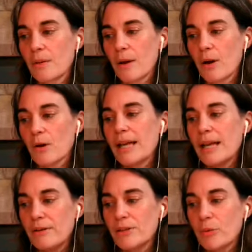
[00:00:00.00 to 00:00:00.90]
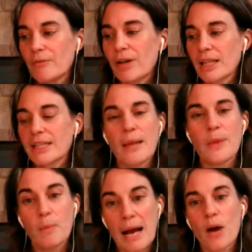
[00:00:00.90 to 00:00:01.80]
or to invalidate
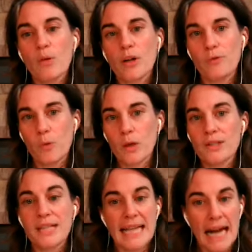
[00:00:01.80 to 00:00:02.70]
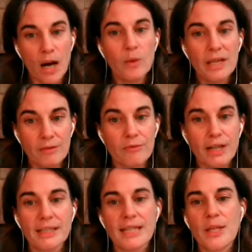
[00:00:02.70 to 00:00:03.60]
the power of words, and how we
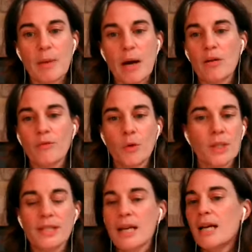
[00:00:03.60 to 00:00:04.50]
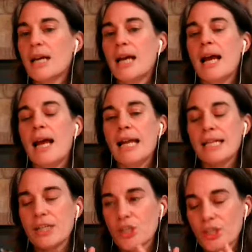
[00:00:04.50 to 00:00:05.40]
invalidate the power of words. And
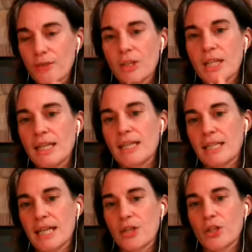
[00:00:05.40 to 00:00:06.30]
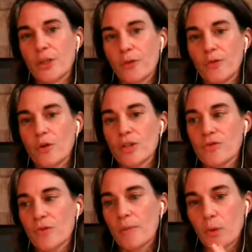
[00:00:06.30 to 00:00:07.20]
it's shifting the attention and the focus
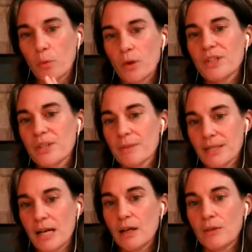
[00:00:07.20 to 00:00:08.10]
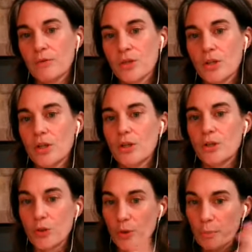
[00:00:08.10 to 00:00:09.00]
from the words themselves
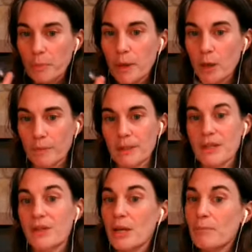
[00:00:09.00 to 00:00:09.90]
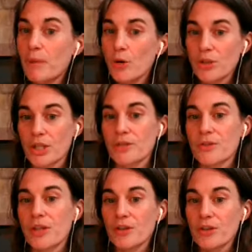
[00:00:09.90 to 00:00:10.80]
to the purpose and the emotions
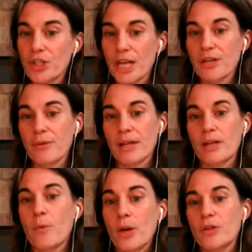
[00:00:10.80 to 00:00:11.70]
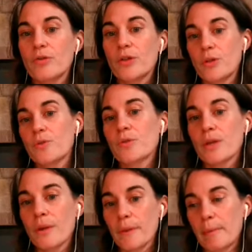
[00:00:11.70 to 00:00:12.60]
that are generated when you use
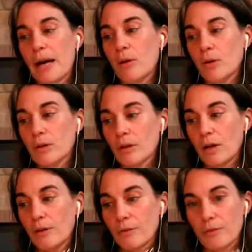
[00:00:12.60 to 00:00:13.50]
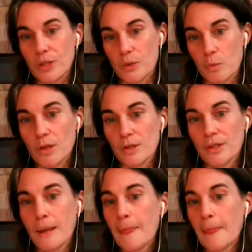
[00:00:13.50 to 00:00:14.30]
the power of these words.